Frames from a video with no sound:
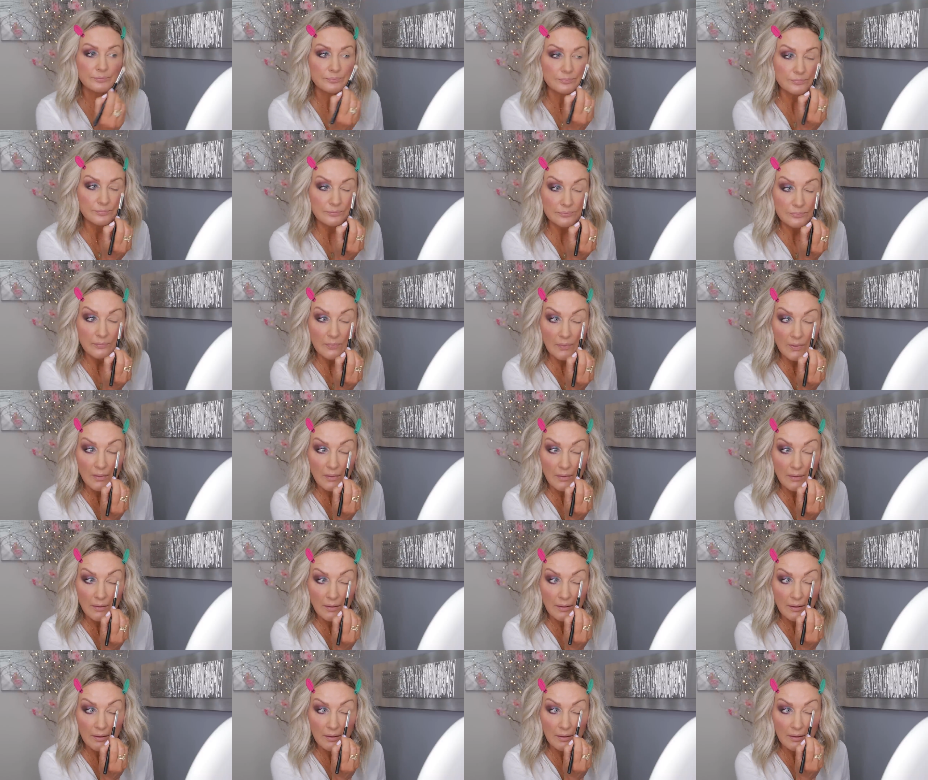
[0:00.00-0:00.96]

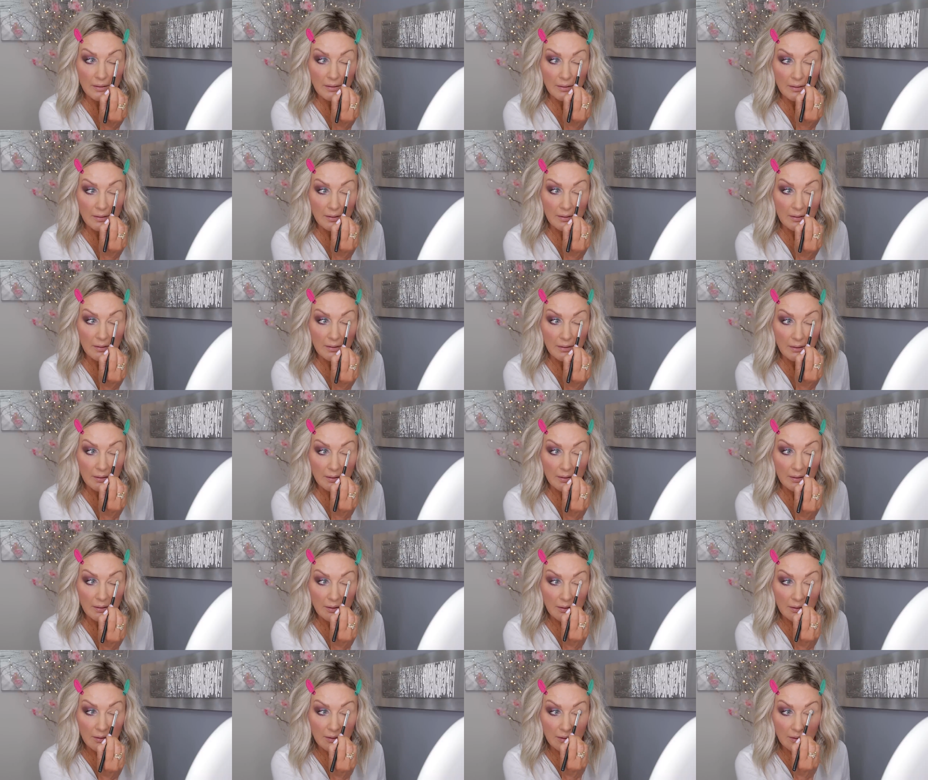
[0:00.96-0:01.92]

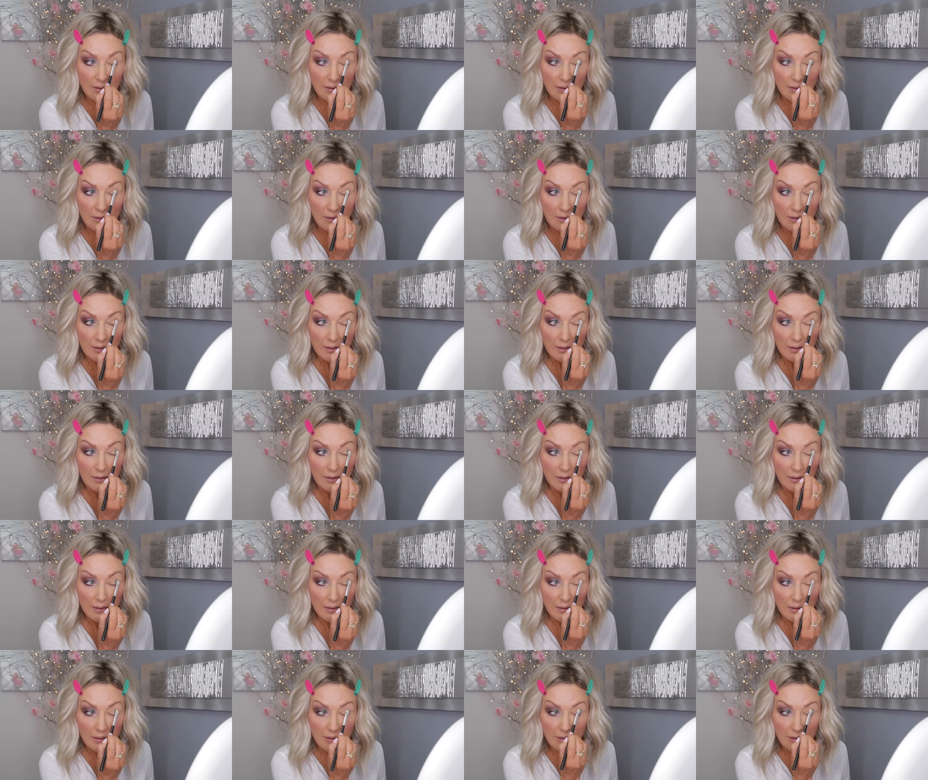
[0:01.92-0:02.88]

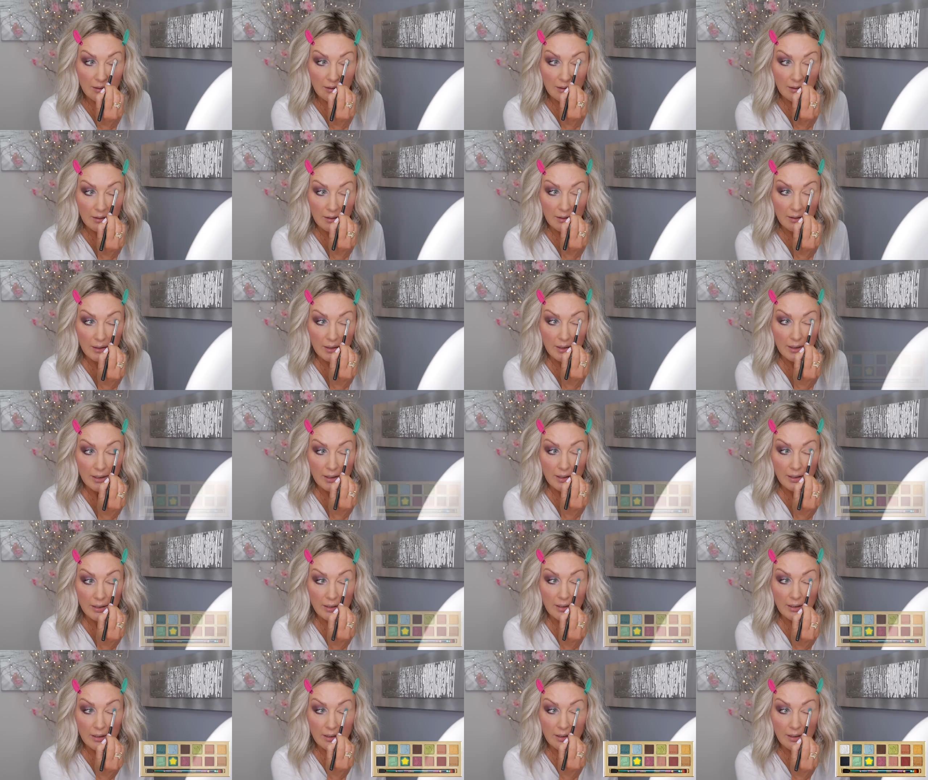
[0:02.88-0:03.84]

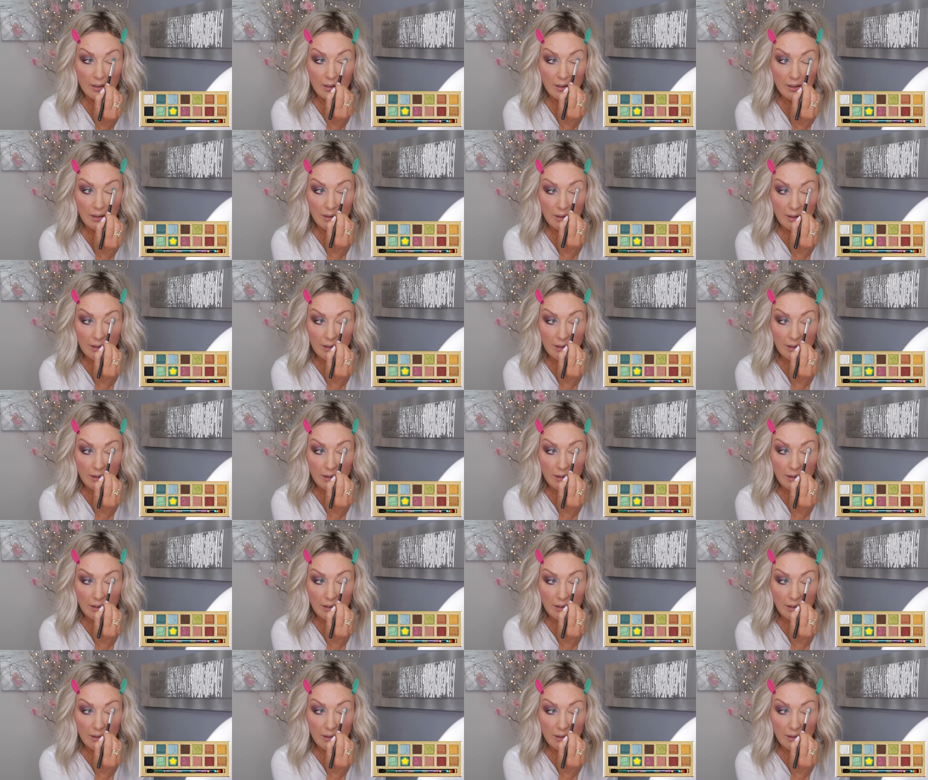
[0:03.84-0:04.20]
Nothing is said.